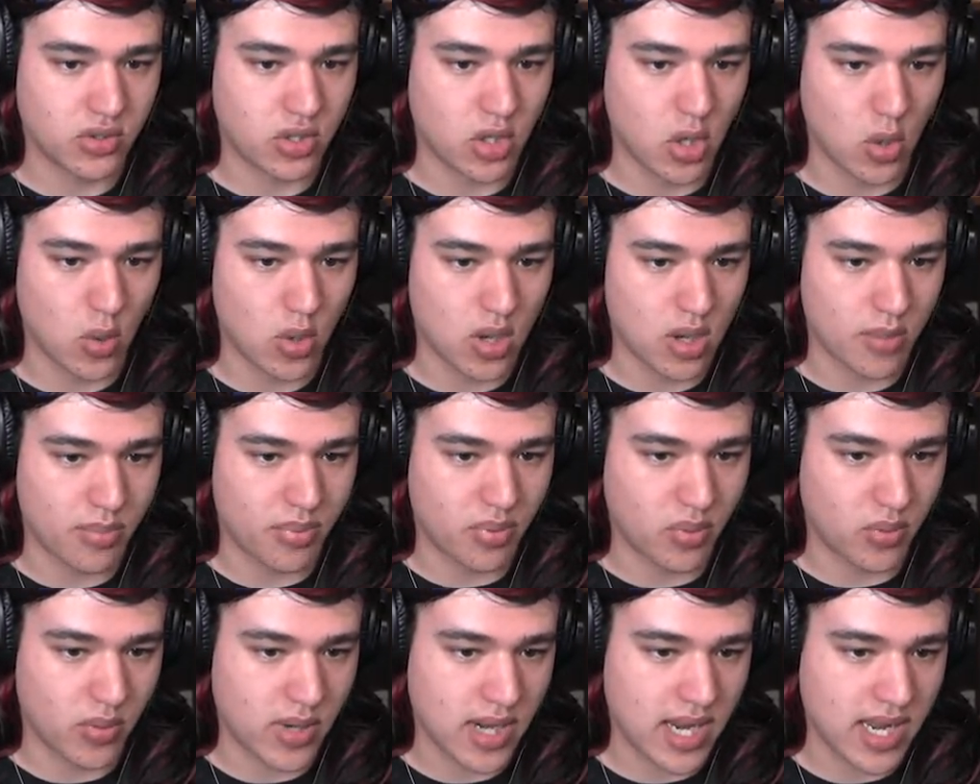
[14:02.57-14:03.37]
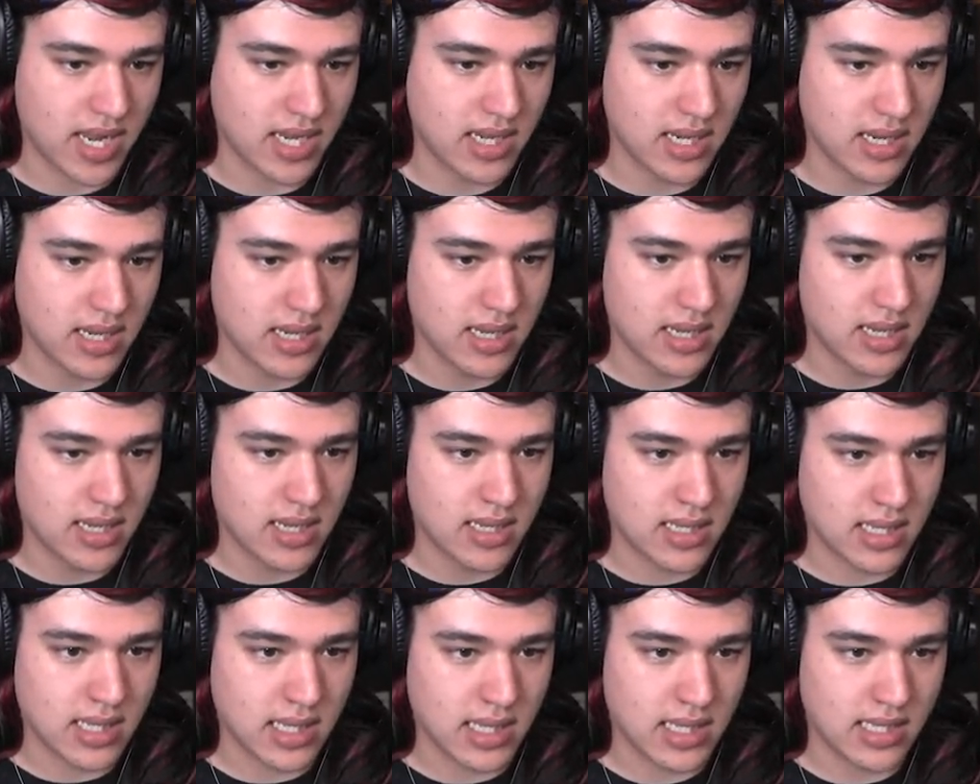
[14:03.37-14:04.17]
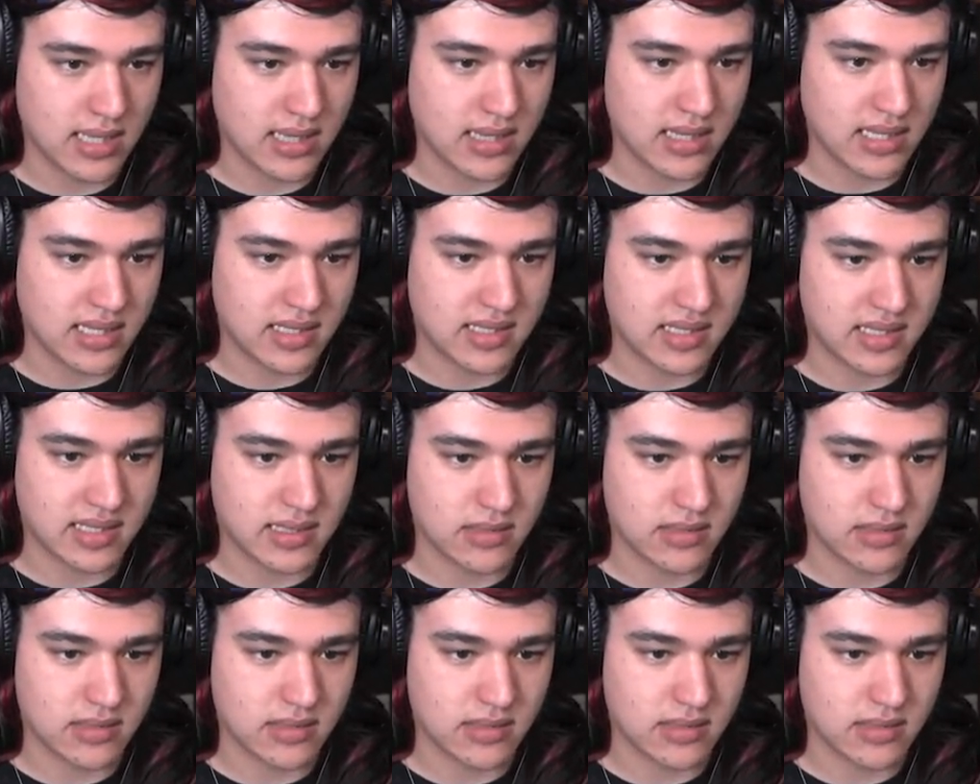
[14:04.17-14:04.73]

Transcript: cooperate in this.